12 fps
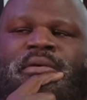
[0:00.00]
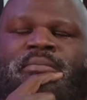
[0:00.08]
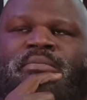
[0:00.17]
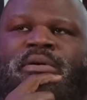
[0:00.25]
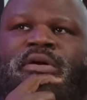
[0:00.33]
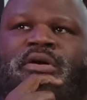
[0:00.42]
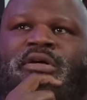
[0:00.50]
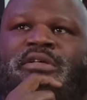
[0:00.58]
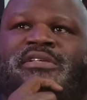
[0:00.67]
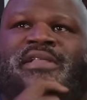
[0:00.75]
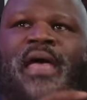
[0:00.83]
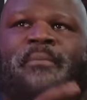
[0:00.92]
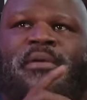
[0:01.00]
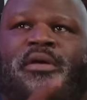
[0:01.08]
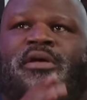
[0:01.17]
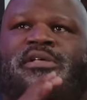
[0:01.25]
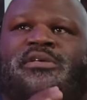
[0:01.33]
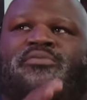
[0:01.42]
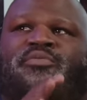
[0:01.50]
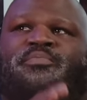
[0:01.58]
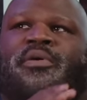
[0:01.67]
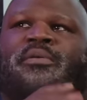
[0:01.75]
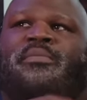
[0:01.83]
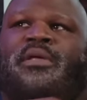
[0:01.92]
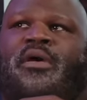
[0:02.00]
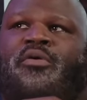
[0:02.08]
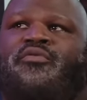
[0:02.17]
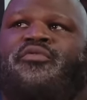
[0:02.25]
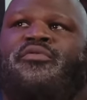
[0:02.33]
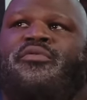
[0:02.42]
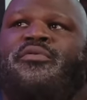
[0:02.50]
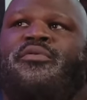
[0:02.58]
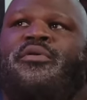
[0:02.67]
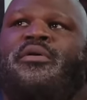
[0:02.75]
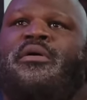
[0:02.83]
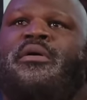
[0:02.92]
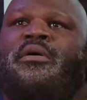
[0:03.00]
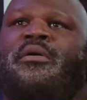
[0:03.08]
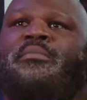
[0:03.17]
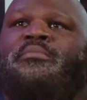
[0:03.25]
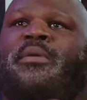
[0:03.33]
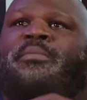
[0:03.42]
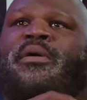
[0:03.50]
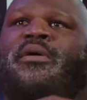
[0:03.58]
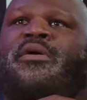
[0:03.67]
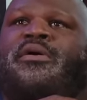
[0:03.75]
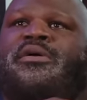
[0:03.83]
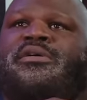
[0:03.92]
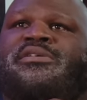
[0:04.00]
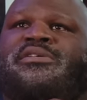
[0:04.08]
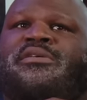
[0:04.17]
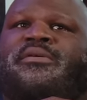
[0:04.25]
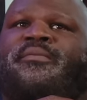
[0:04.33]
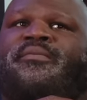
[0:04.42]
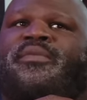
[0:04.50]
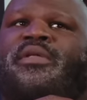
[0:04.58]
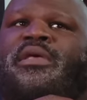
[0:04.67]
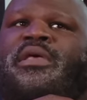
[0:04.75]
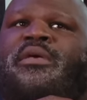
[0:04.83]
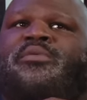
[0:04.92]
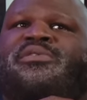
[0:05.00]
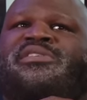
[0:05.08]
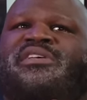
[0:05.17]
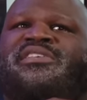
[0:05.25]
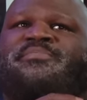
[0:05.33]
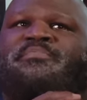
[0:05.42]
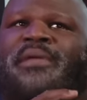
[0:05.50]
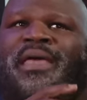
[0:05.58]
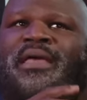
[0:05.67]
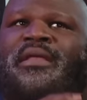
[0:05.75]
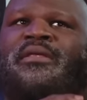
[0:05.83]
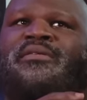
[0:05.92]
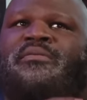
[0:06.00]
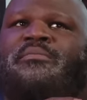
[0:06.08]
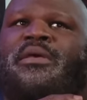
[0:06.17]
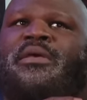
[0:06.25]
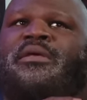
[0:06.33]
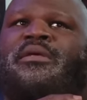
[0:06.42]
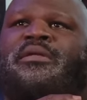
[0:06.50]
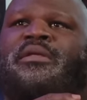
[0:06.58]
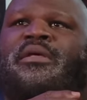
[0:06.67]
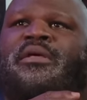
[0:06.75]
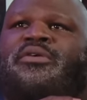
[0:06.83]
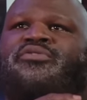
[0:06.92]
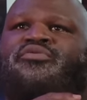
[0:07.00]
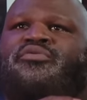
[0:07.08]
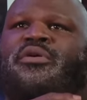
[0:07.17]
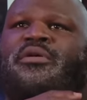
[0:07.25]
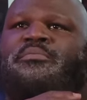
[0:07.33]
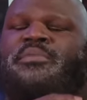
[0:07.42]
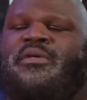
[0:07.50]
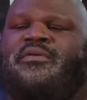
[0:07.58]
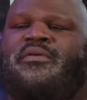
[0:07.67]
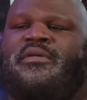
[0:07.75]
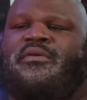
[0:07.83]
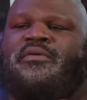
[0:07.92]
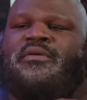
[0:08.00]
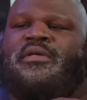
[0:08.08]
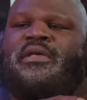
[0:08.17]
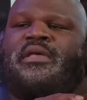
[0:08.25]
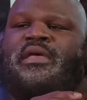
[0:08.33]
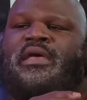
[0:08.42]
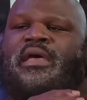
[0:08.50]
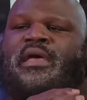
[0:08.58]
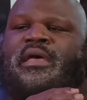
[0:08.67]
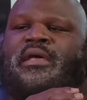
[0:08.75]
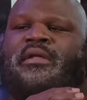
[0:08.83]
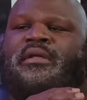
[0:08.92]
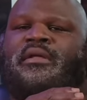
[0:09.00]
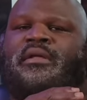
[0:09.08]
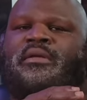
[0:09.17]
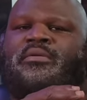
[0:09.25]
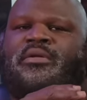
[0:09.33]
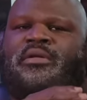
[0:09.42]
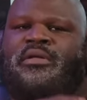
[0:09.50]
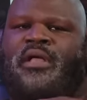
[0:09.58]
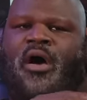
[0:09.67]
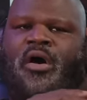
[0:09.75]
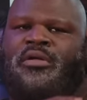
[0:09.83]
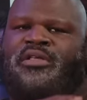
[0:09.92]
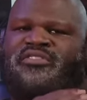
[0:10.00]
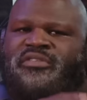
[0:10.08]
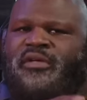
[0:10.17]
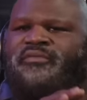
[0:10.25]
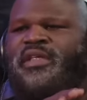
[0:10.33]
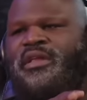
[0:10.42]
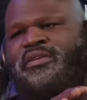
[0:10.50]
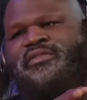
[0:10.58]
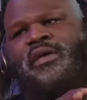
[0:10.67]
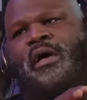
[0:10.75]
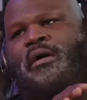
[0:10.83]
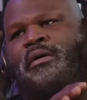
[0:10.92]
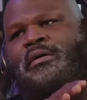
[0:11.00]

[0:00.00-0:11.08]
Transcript: Because, not because he was putting me over, mm-hmm. but because he was explaining to me the history of the business and all the stuff that he saw.